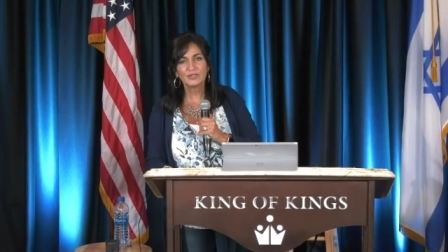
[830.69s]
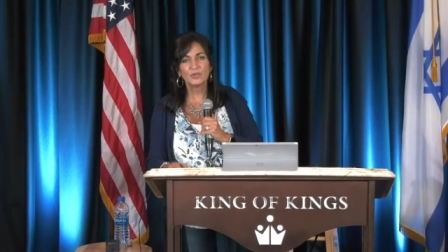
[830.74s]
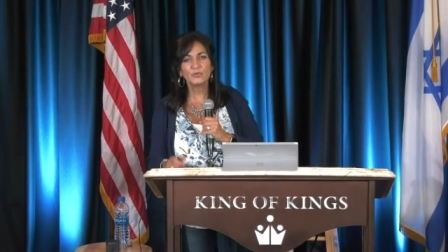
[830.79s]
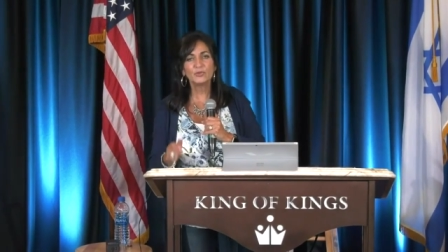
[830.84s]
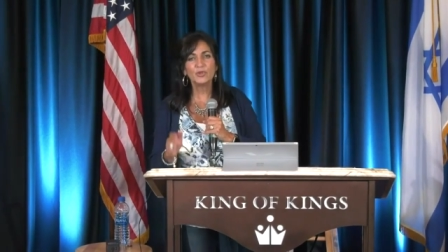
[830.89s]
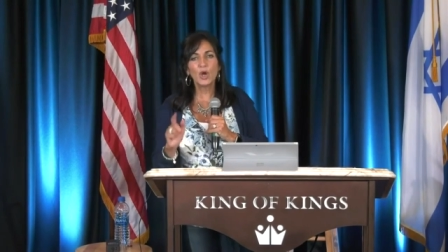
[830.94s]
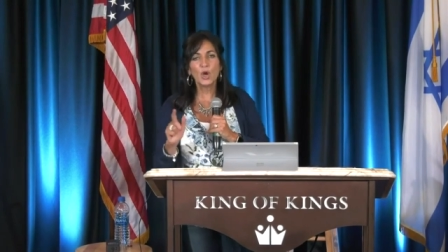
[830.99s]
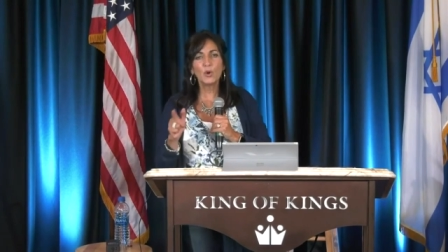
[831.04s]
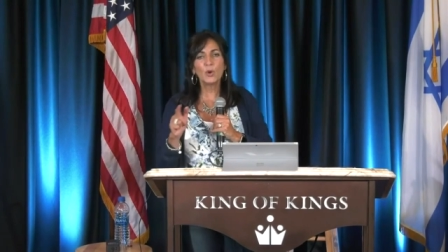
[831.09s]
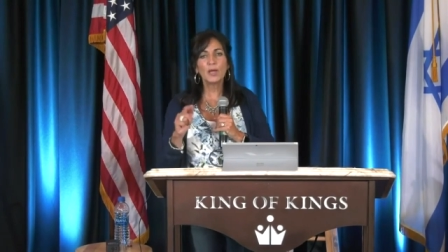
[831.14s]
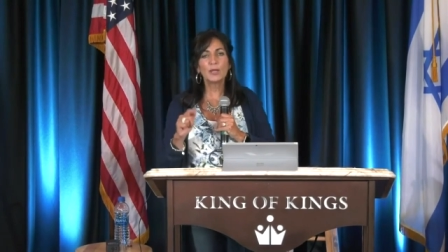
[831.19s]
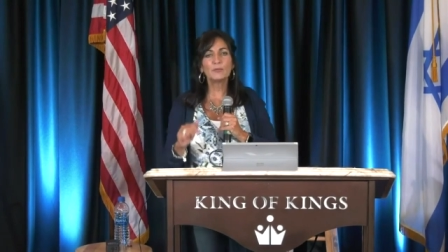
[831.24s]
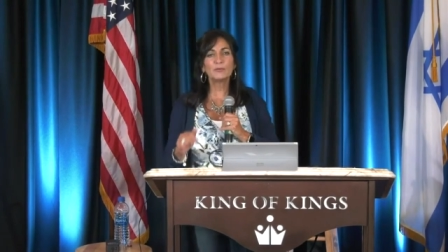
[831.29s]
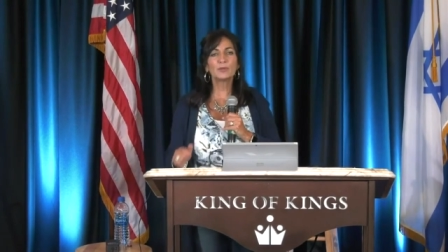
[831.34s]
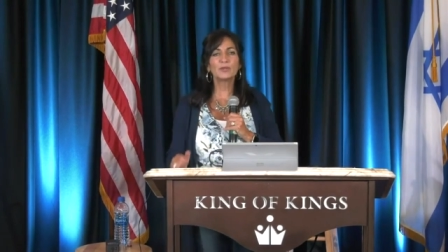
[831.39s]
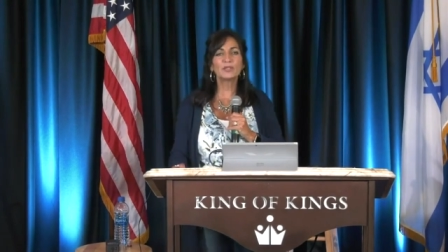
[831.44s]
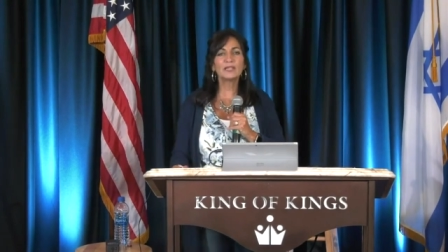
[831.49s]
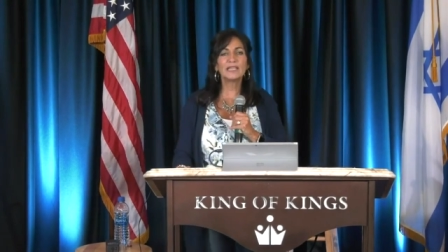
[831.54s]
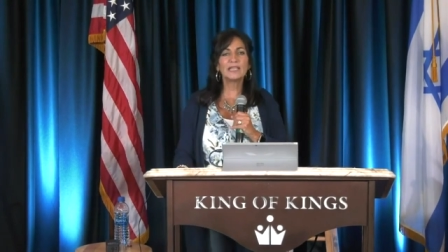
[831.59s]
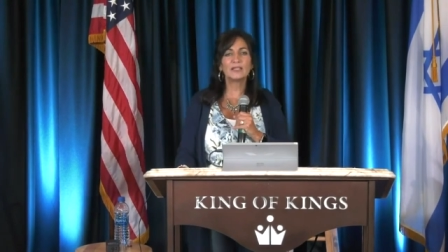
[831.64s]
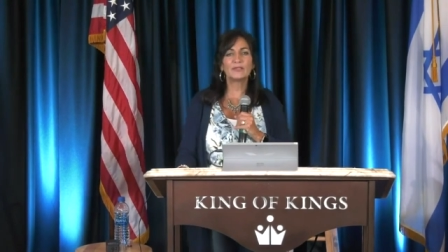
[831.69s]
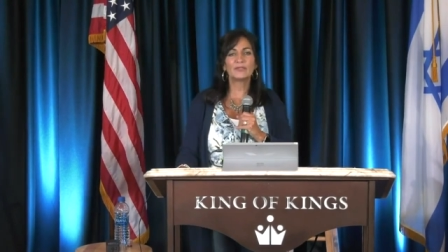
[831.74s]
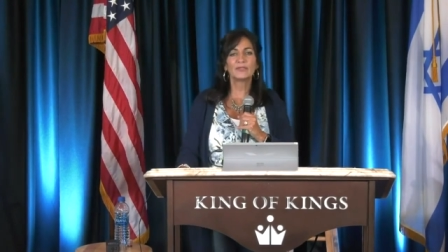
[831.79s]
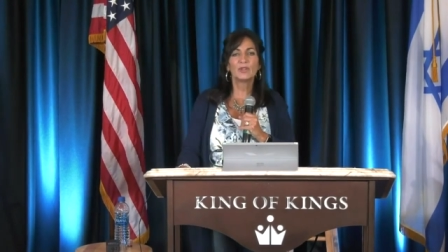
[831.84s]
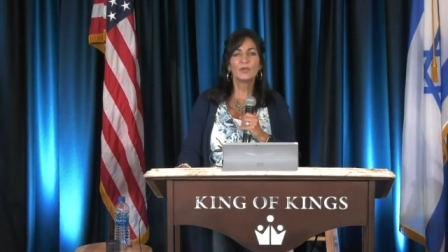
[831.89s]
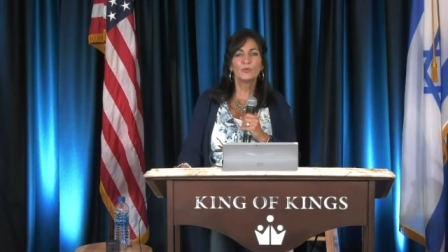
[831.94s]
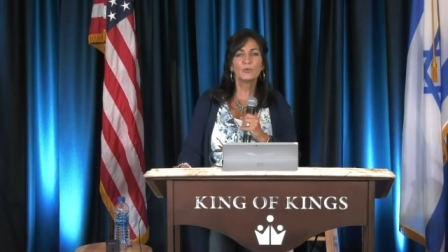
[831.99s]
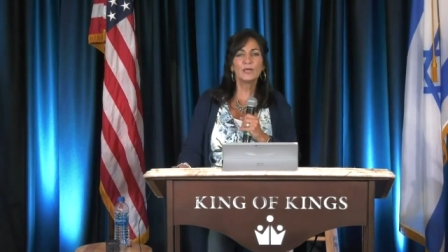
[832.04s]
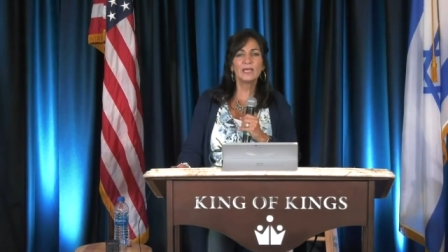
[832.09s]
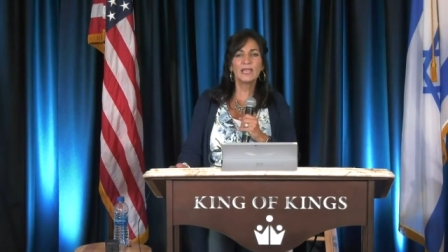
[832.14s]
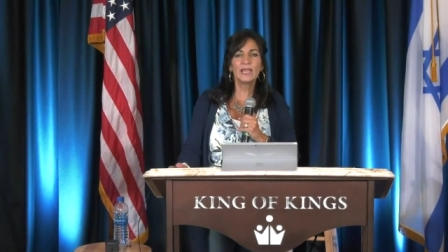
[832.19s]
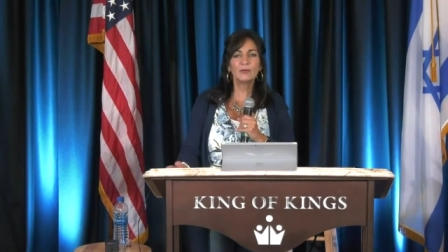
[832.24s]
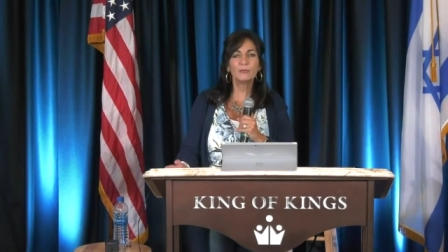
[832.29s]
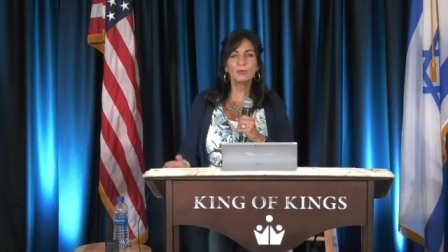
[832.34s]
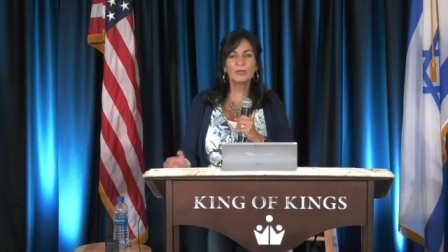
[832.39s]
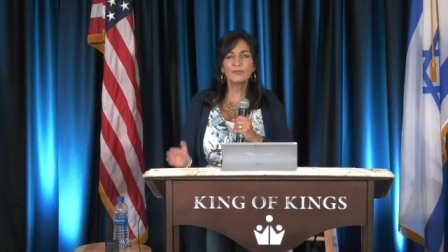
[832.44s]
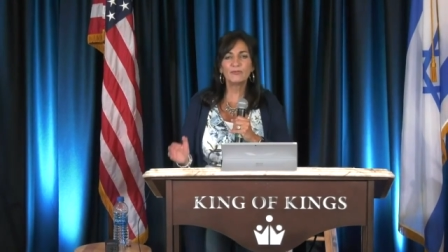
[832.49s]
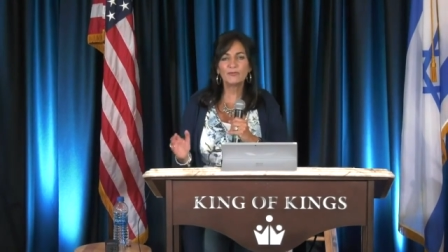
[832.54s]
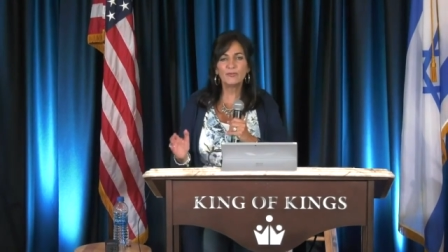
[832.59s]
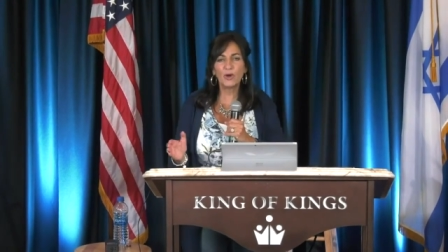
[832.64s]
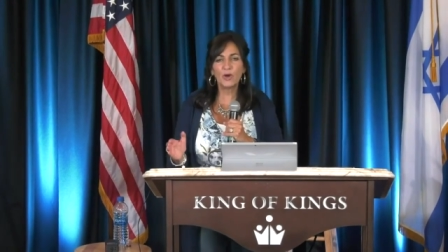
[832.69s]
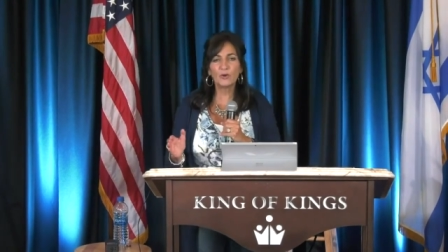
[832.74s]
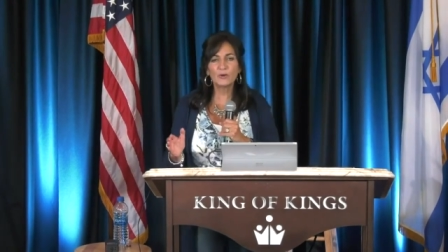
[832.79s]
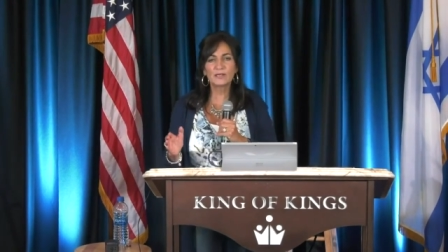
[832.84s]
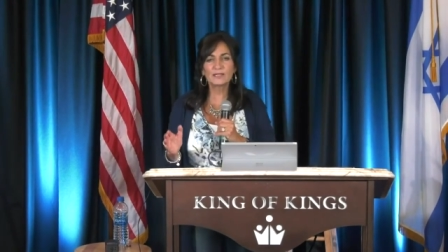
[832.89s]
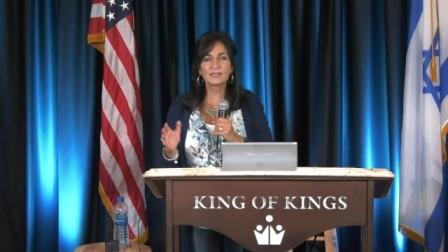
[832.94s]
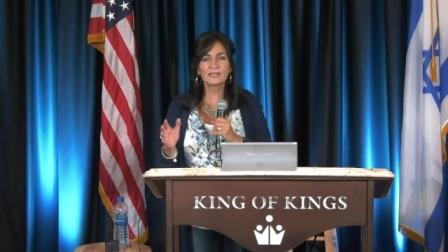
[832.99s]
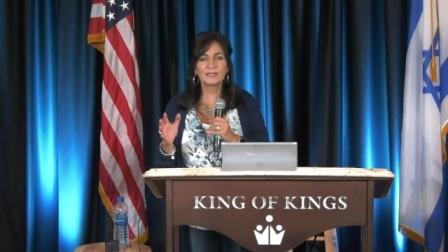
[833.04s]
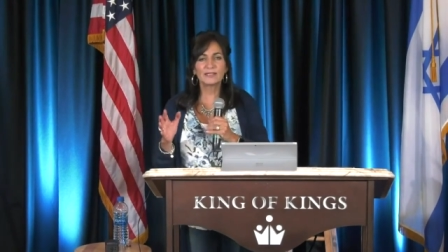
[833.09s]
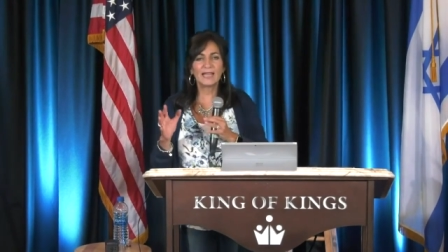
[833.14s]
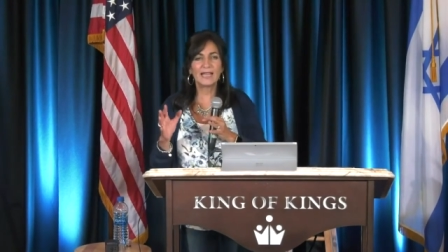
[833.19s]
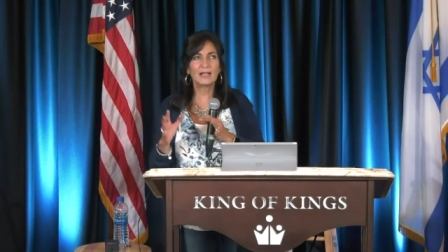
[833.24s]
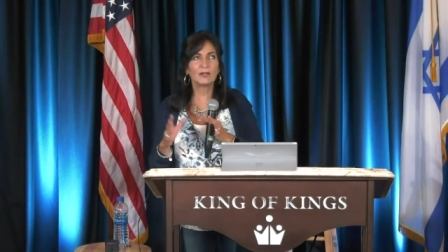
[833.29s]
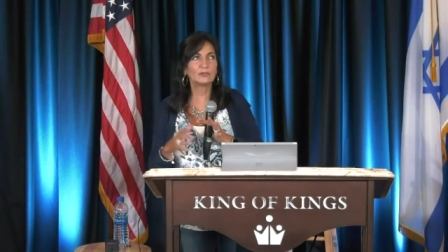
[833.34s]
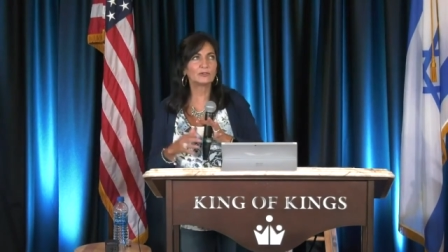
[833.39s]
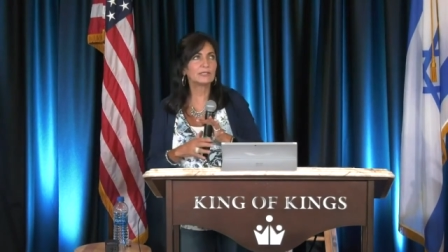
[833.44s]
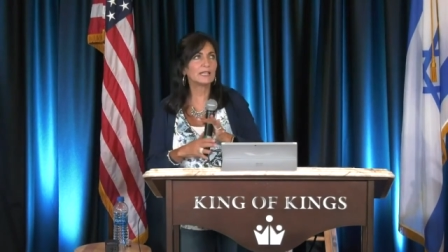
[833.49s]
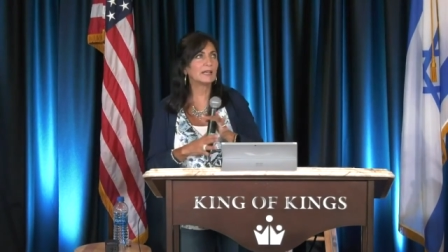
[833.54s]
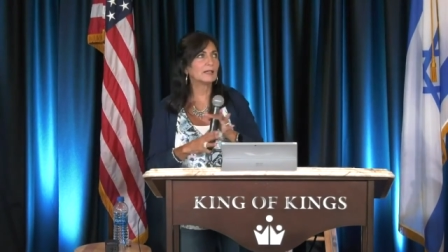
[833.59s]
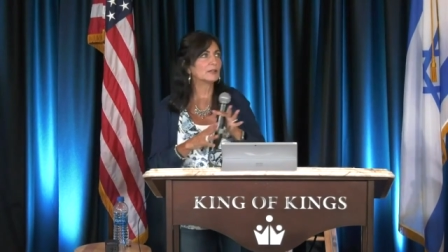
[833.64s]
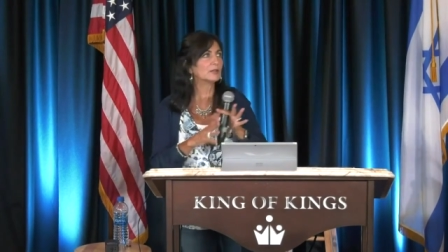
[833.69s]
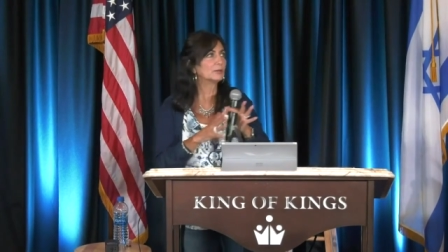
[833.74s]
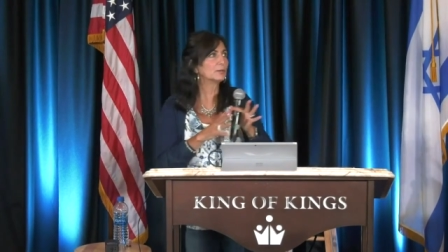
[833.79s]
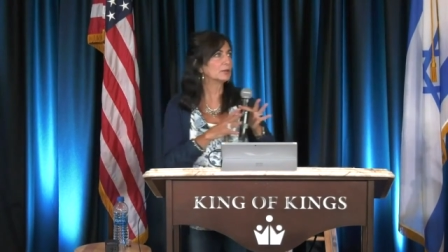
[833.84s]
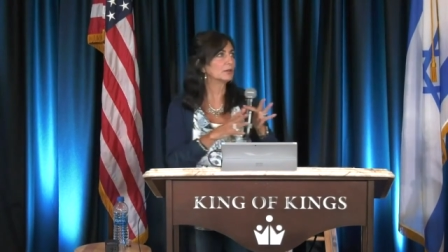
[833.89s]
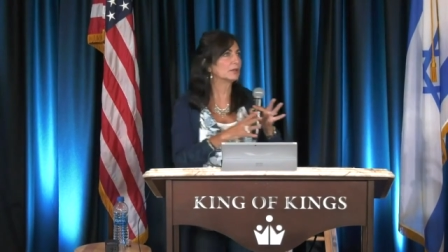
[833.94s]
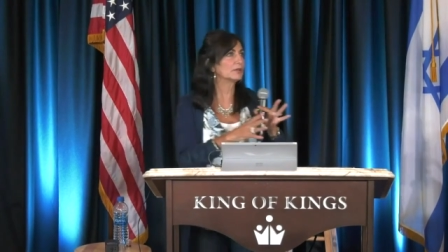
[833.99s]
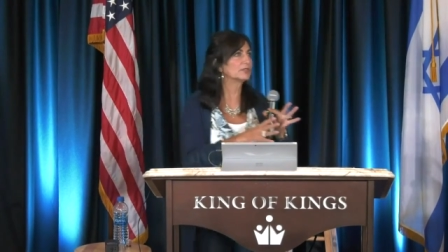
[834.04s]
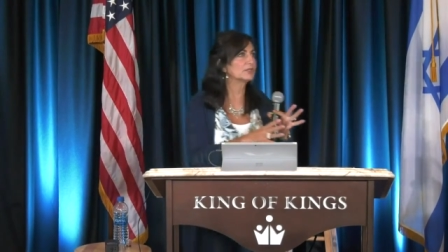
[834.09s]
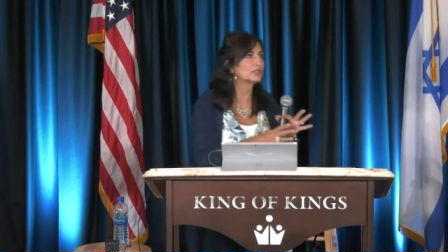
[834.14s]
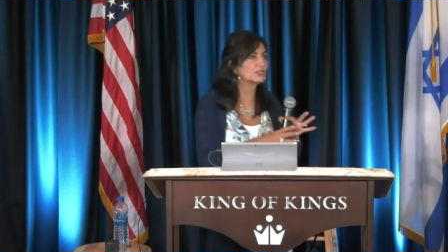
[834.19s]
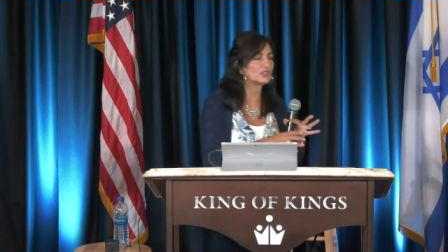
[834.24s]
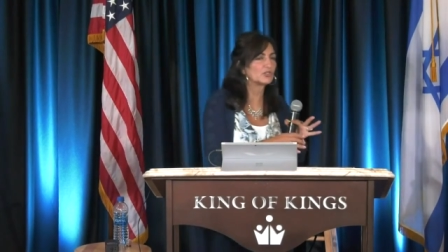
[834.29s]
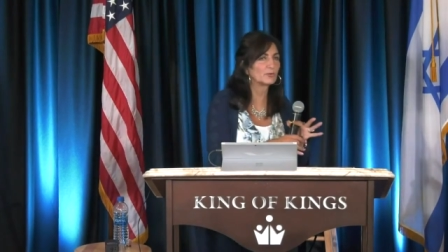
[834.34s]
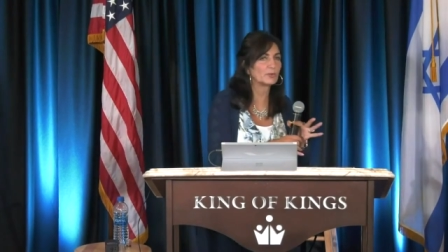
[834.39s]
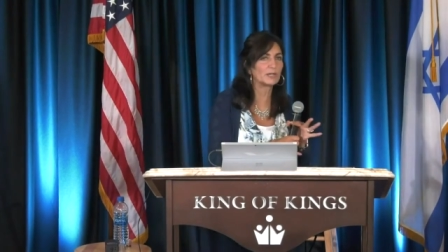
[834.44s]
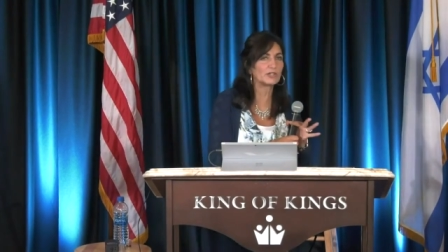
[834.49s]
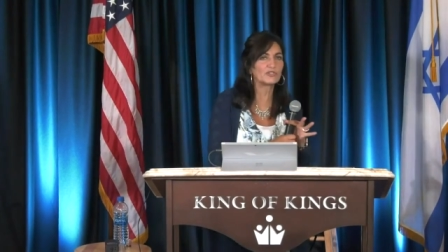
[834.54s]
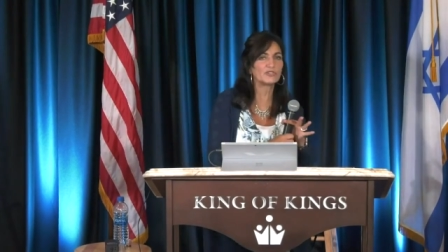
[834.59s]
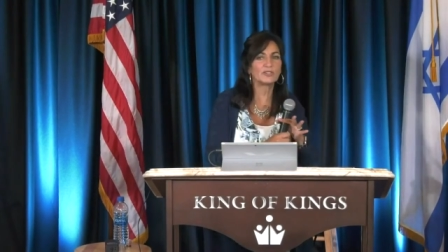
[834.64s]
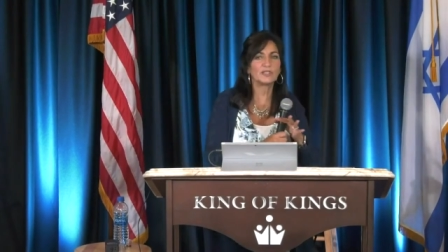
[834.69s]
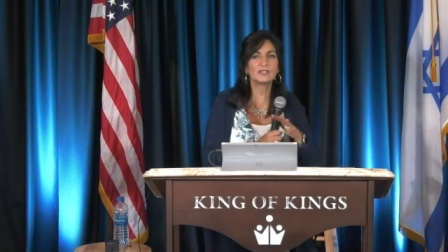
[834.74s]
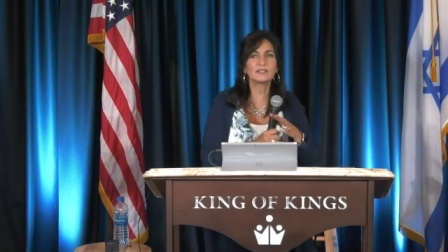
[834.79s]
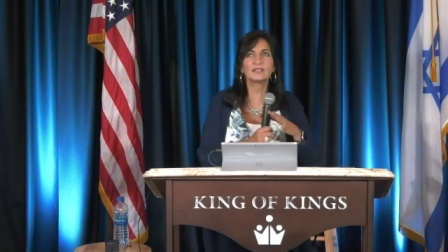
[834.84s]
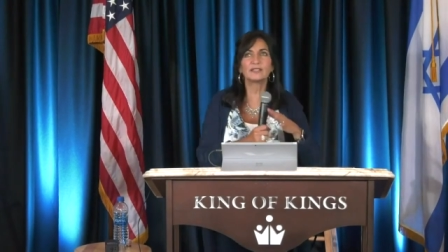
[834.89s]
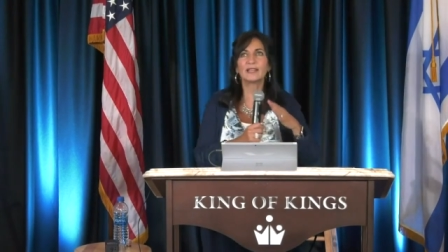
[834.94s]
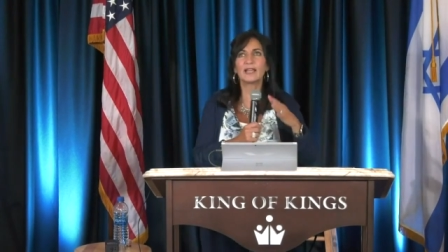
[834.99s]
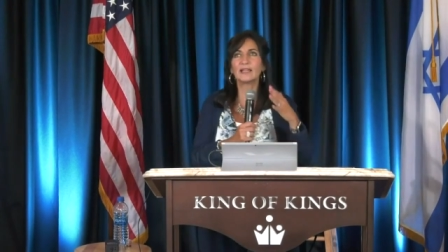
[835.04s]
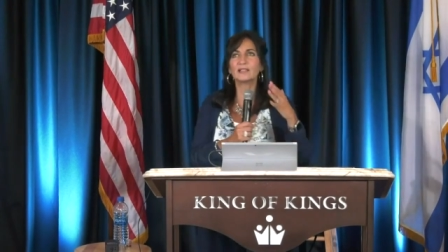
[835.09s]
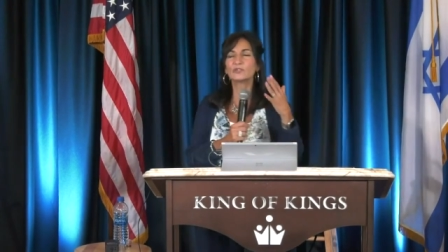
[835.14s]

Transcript: So no unbelief. We focus on how terrible our situation is,